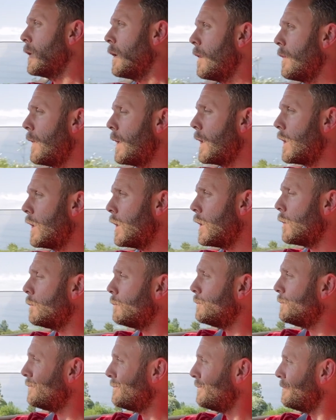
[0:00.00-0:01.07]
Thank you.
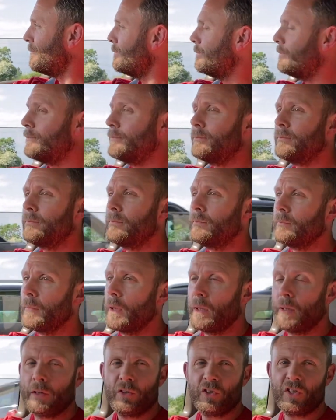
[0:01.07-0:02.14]

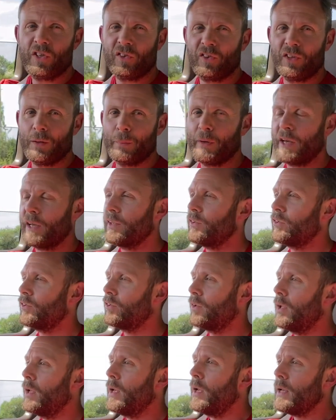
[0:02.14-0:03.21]
She seemed nice.
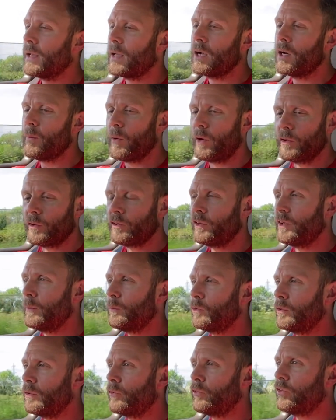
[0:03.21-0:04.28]
Gearbox seems
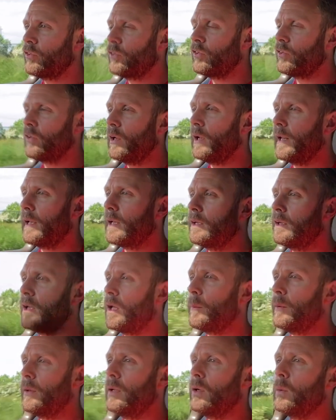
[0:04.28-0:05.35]
to have slickened
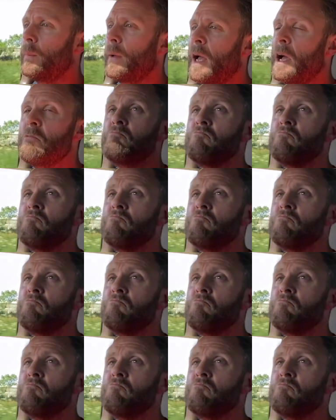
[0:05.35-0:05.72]
up a little bit,